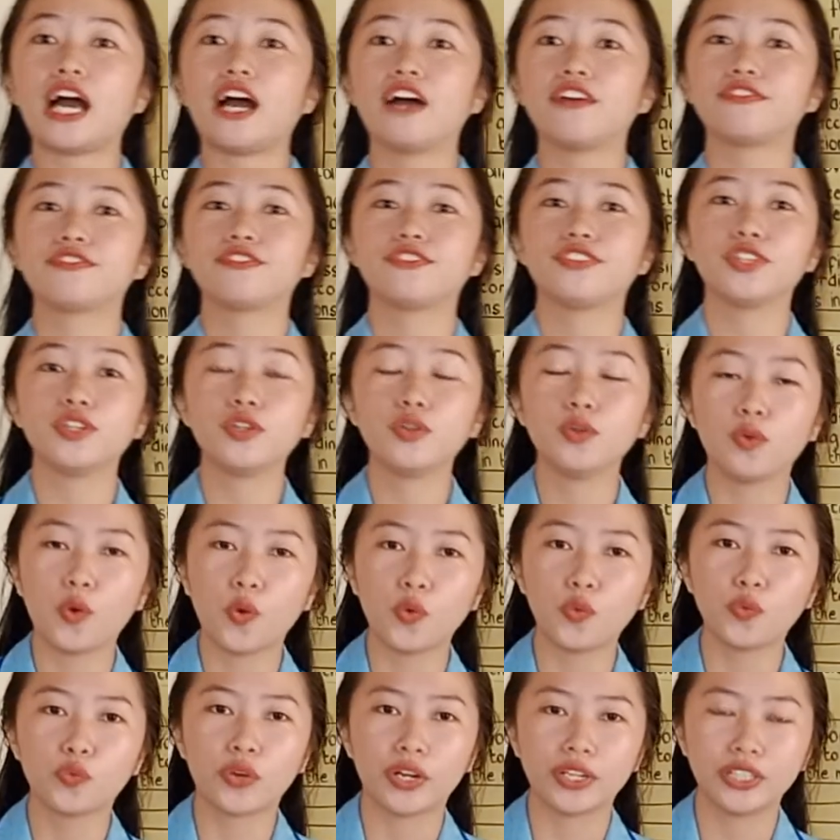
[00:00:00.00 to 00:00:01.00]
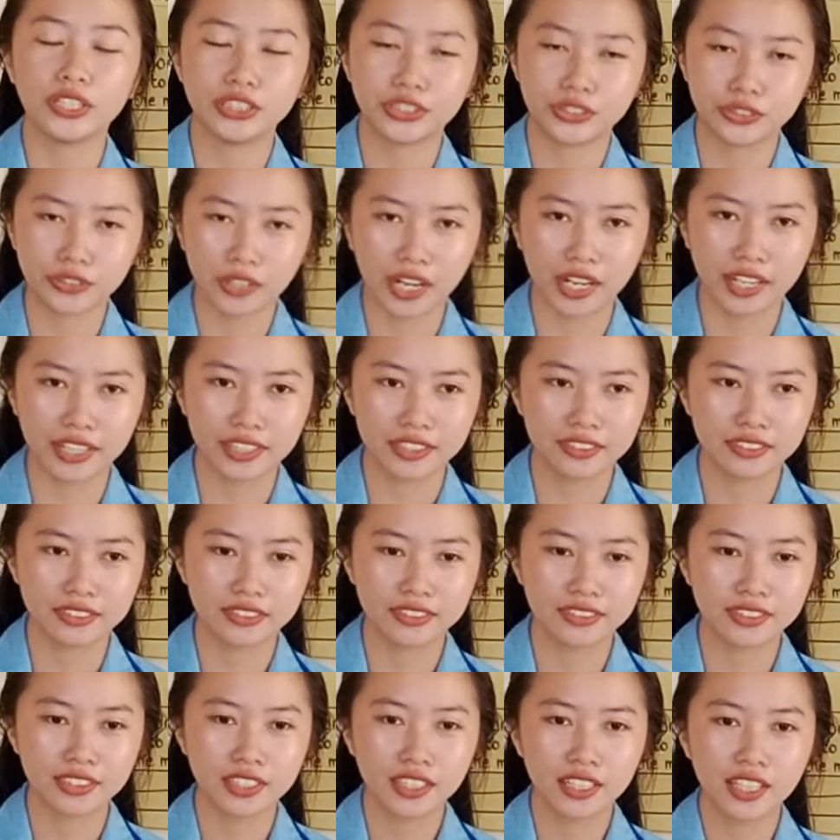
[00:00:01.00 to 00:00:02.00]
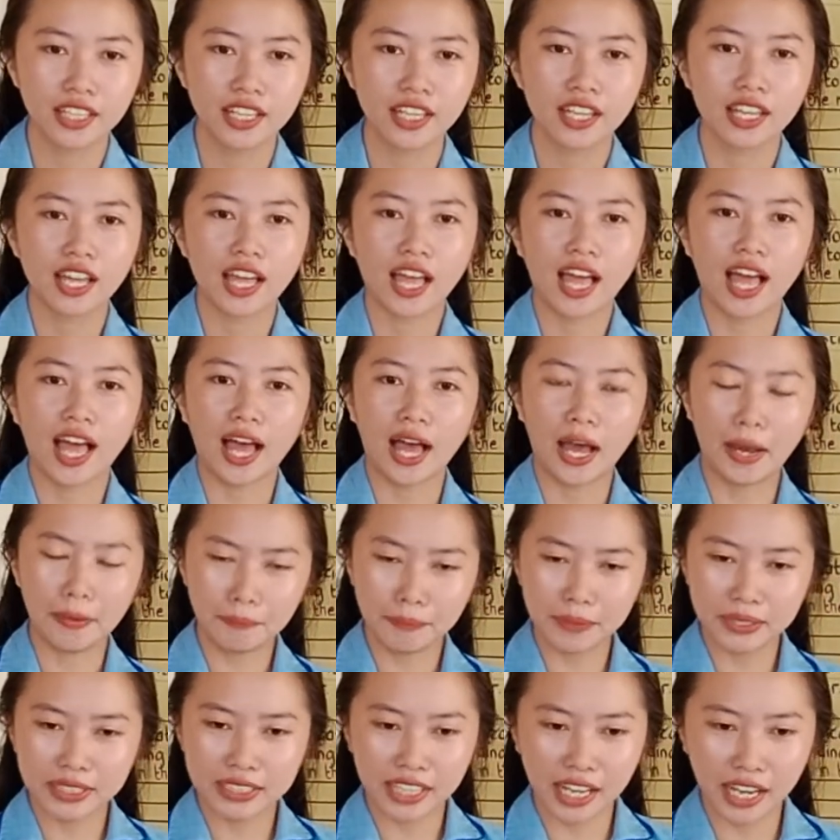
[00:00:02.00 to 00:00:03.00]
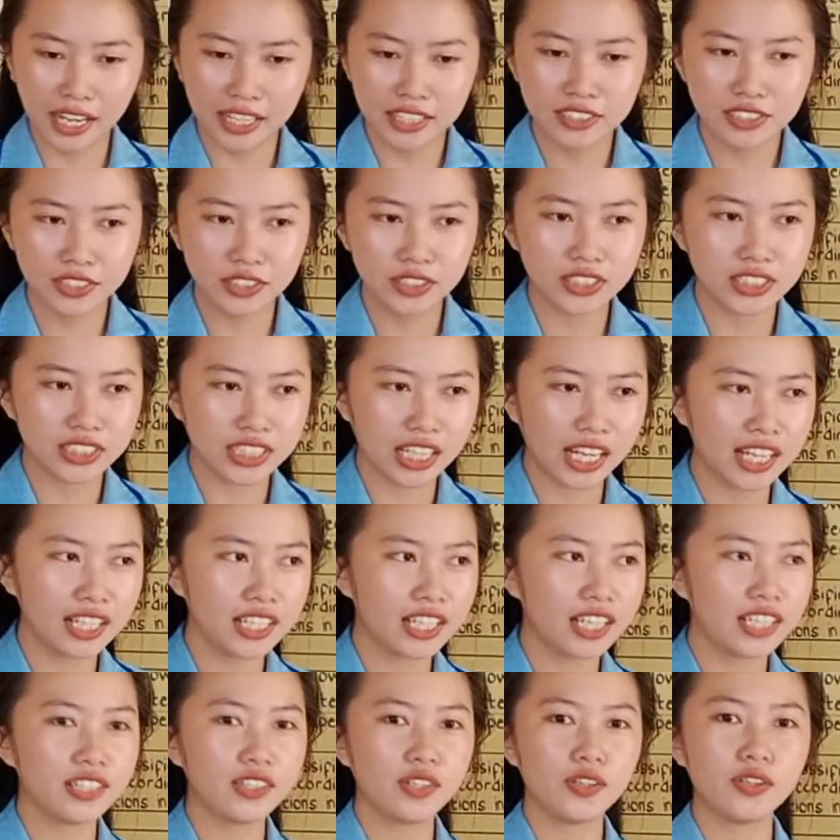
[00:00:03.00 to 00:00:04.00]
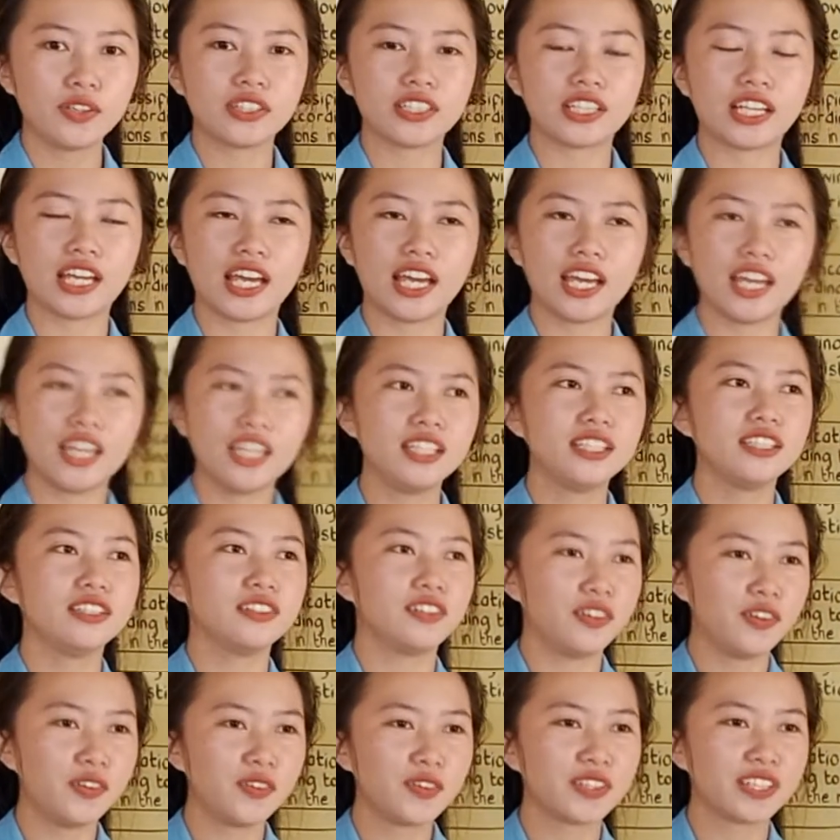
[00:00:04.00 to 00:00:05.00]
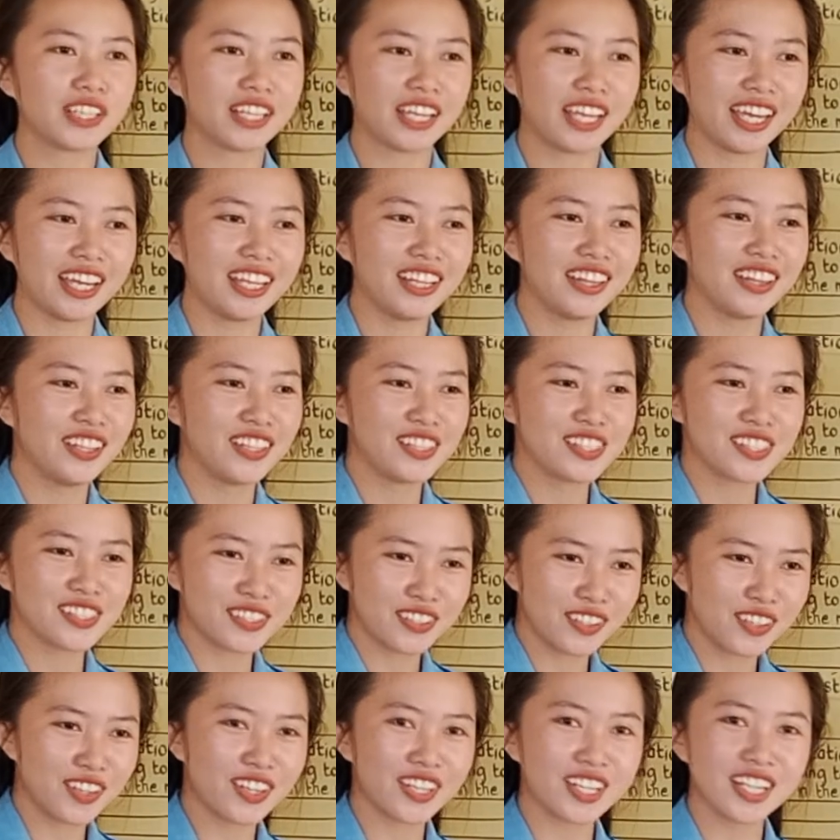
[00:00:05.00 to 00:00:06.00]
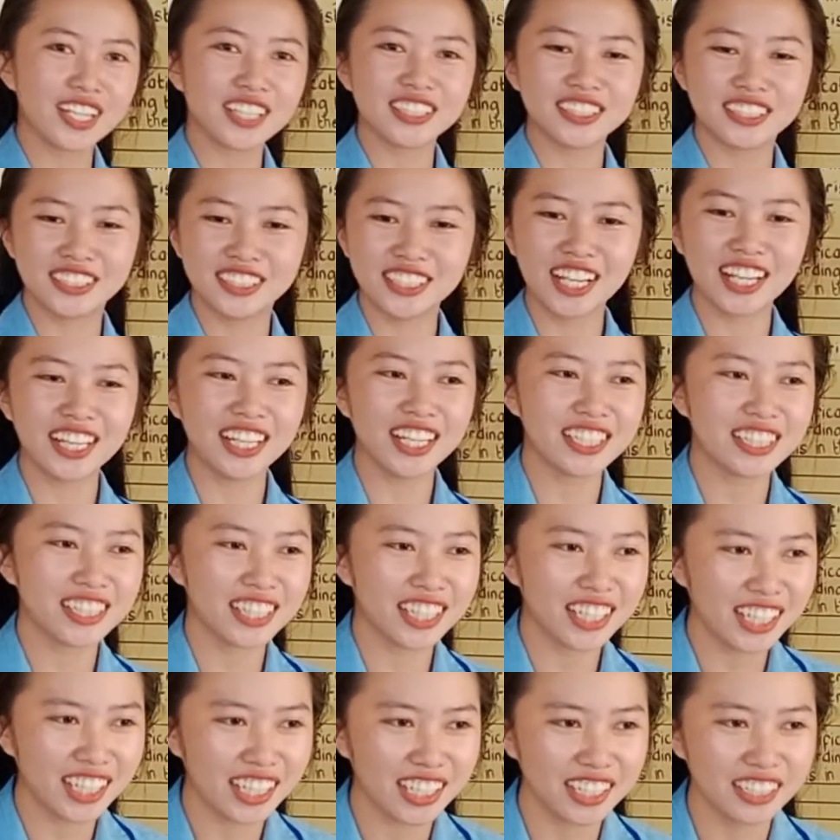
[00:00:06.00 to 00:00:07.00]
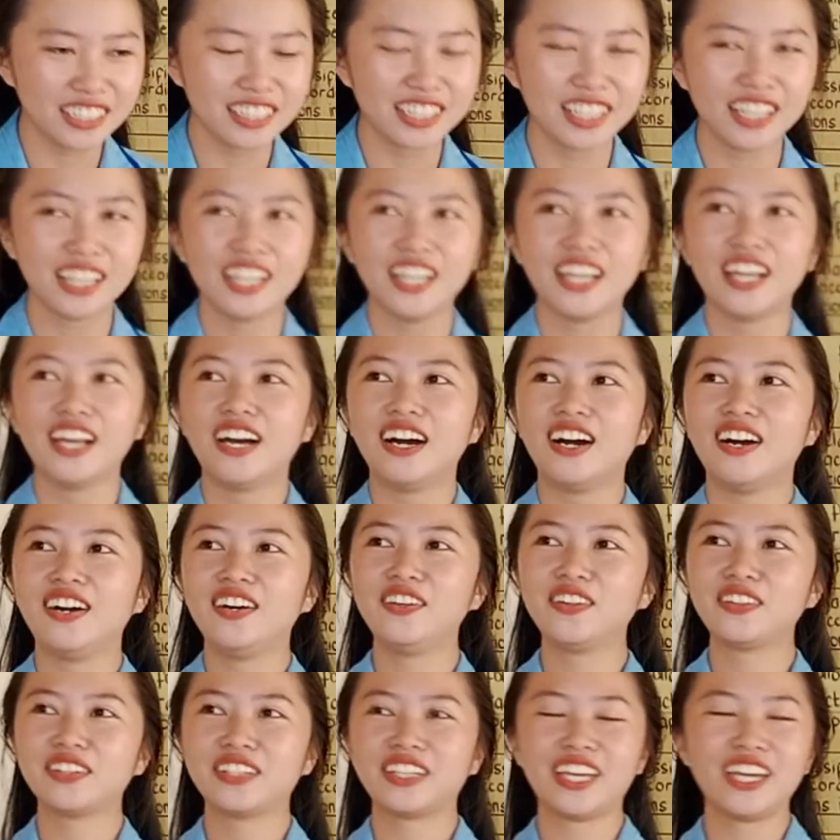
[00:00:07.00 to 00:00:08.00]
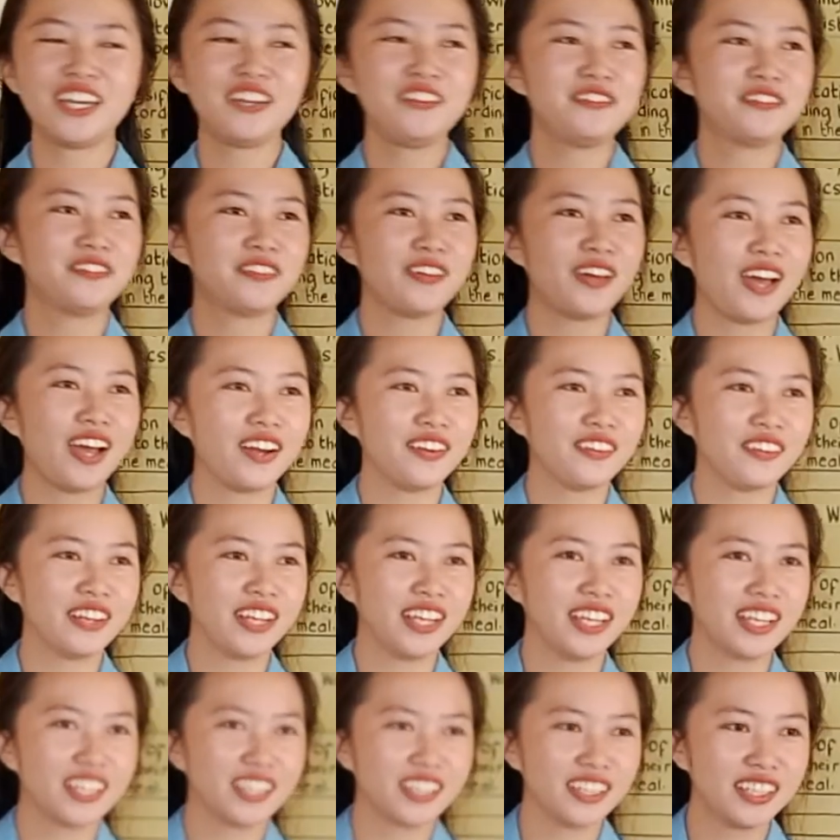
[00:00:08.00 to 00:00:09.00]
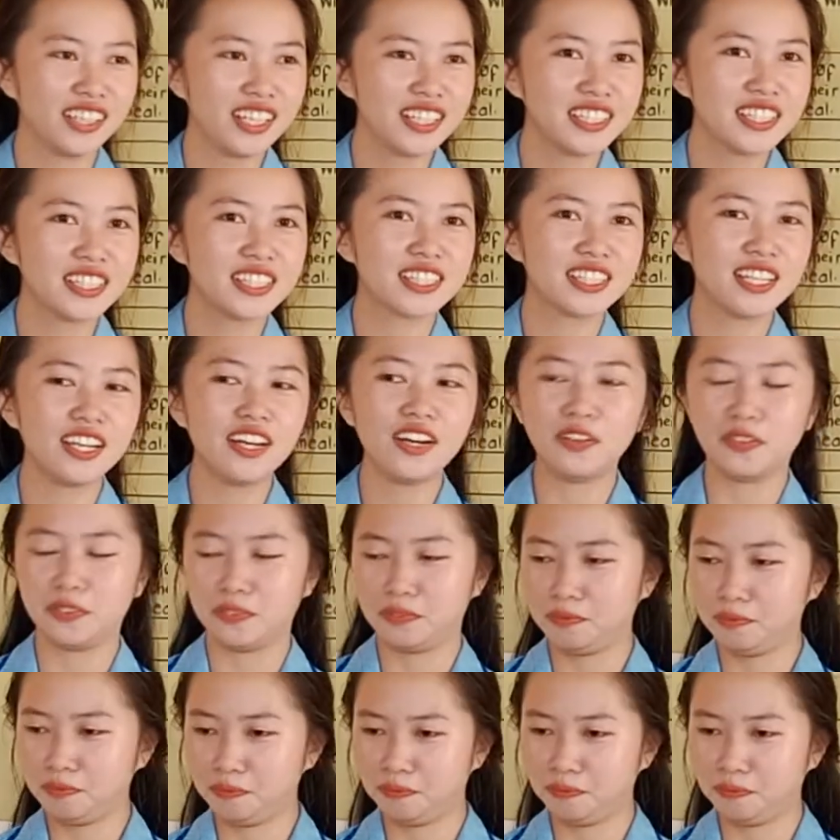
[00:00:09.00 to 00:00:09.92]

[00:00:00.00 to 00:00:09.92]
have you already tried? Appetizer salad, okay, okay, dessert, gelatin. Okay, very good. So,